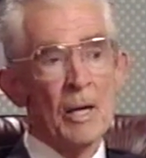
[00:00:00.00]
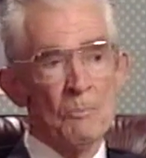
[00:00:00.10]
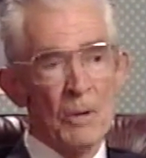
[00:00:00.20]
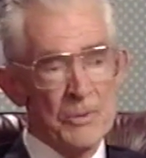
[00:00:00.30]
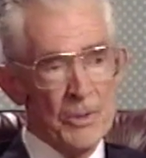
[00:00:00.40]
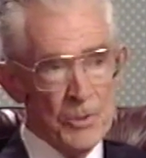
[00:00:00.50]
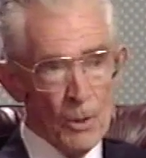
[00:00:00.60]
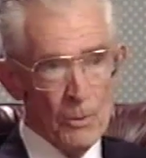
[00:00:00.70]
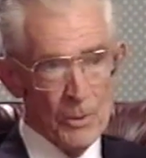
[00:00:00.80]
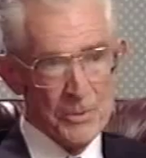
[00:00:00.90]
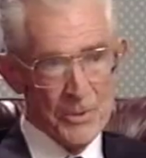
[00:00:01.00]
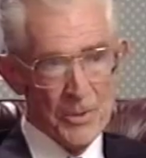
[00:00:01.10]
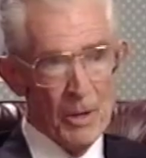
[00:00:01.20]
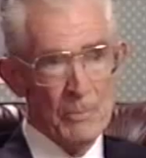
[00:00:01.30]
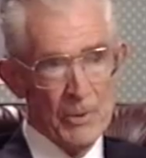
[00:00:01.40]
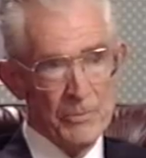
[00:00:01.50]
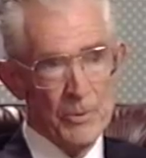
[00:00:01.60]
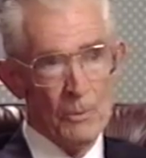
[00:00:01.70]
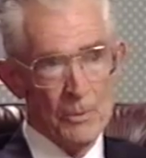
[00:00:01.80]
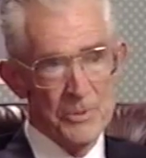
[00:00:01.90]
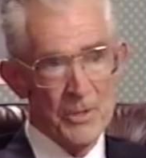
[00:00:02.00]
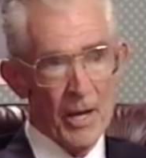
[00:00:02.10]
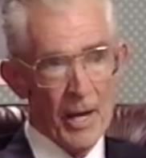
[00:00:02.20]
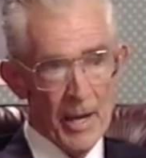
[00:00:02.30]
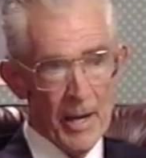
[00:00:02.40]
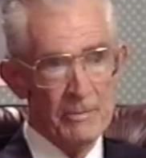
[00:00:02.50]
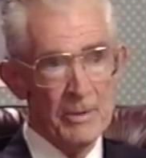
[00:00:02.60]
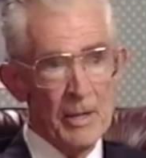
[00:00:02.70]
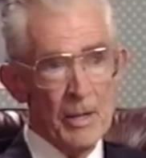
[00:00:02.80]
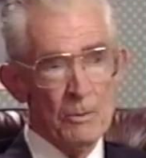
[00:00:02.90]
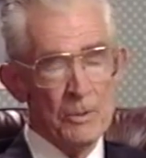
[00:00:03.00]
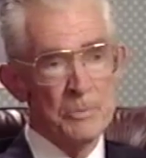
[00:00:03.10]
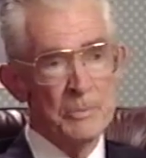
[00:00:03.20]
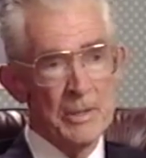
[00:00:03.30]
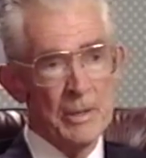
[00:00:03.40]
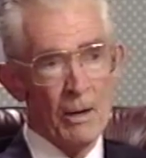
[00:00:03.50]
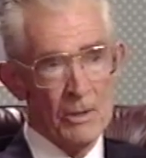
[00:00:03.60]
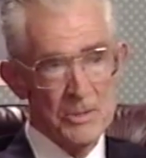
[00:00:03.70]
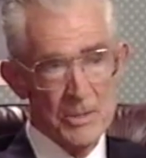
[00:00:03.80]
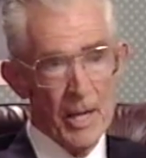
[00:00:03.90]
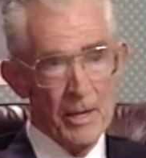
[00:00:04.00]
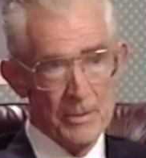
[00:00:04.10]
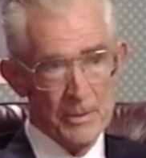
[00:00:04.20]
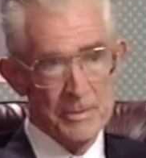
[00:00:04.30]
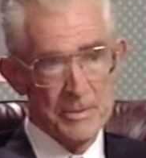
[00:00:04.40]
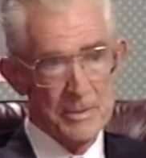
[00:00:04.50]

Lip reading: but the donors, the number of donors that I have, which meet our standards.